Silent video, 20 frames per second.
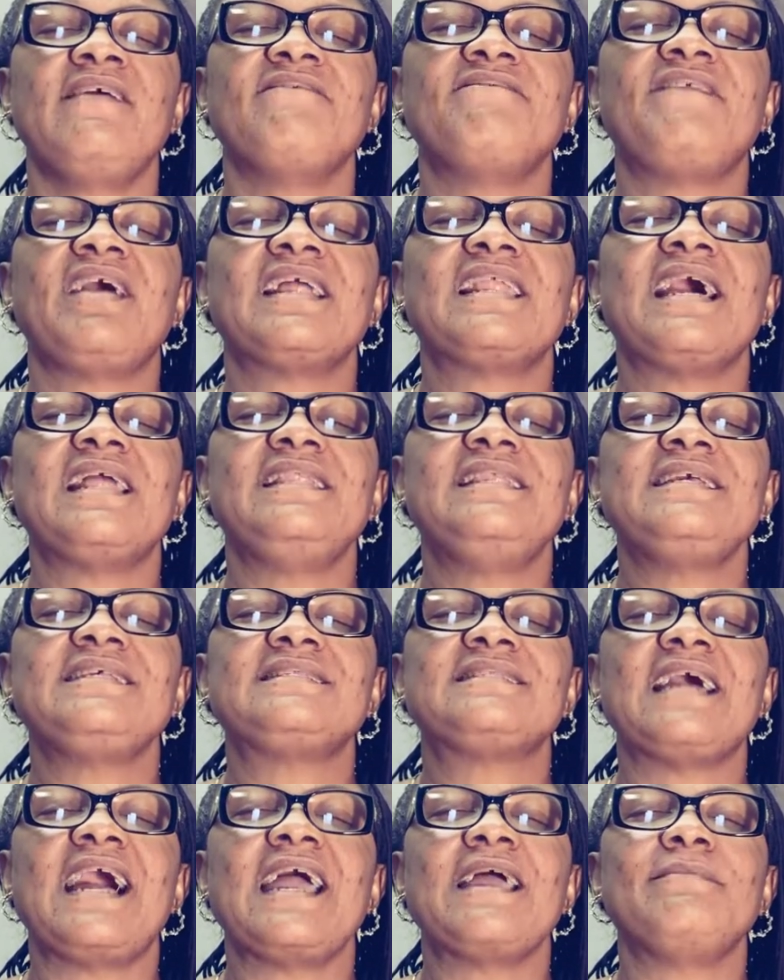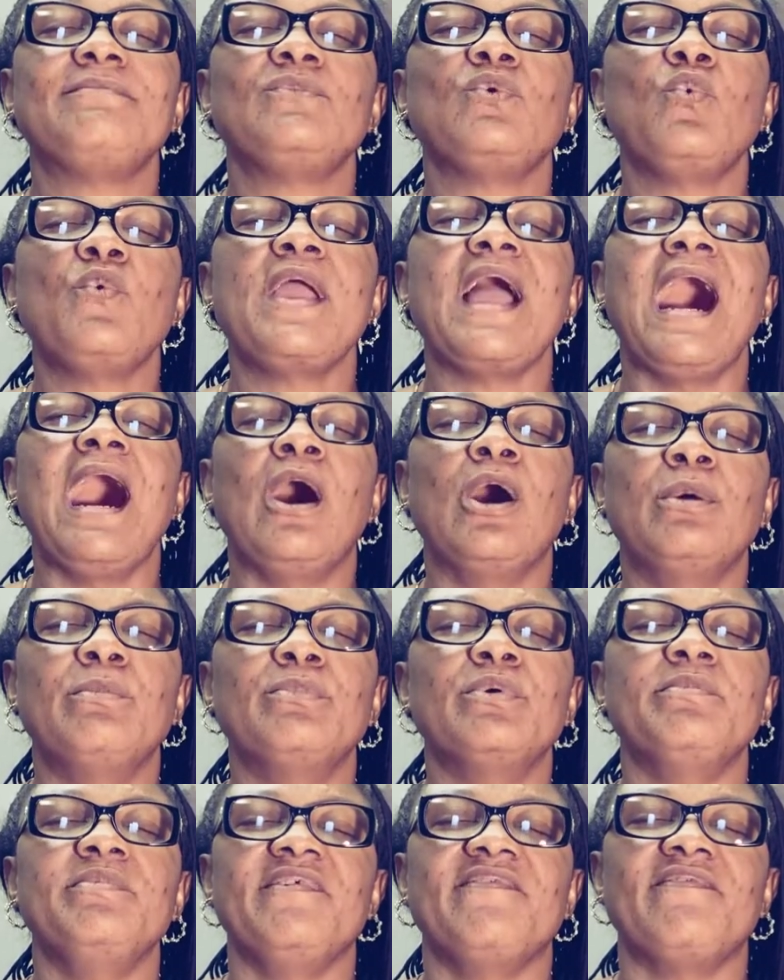Father, this time we are
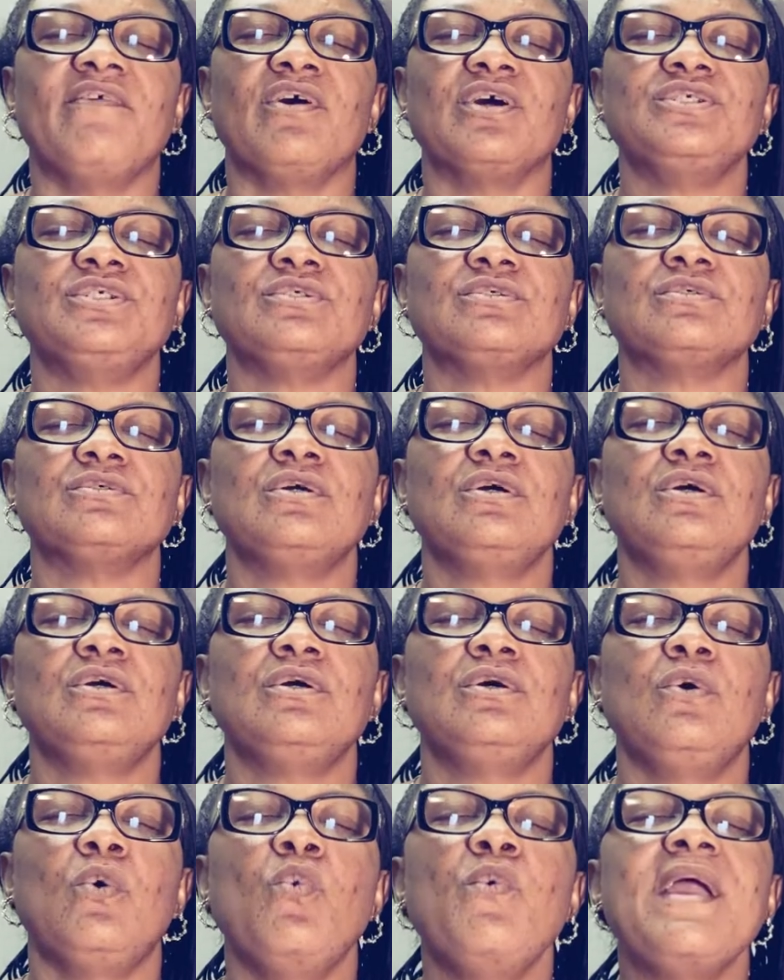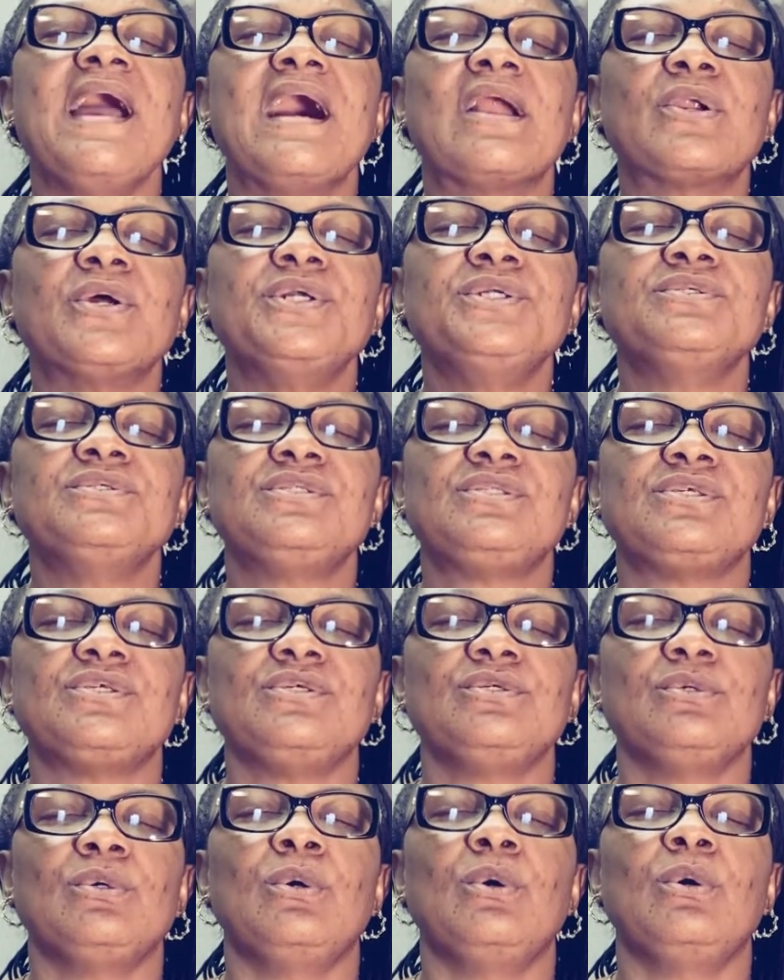humble before you. We are loyal to
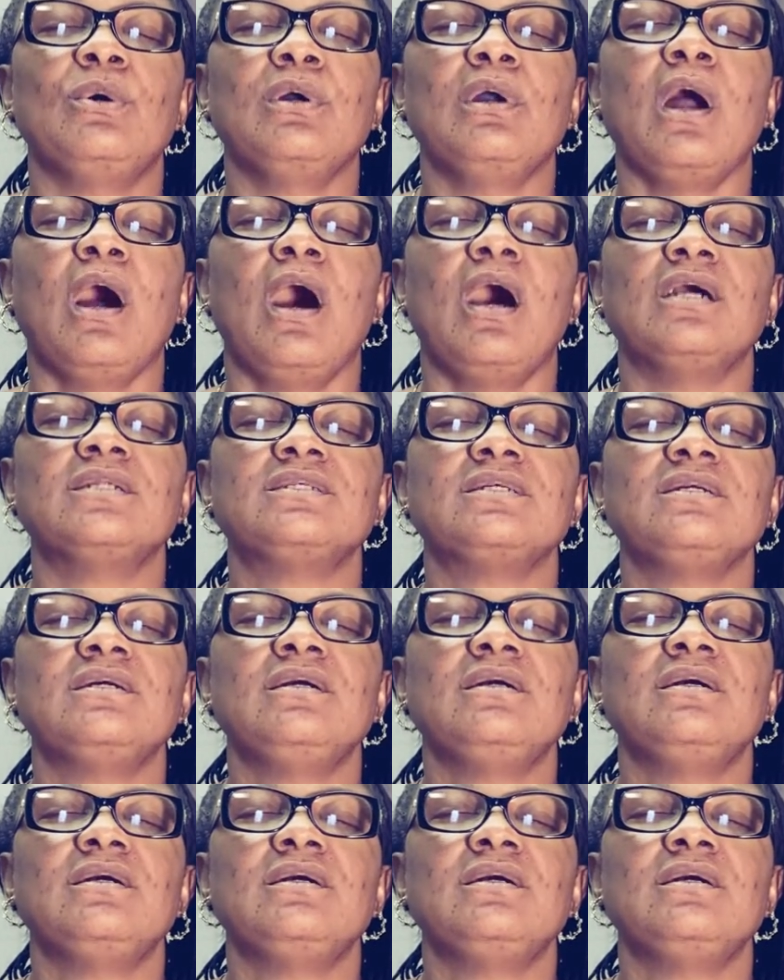you, O God.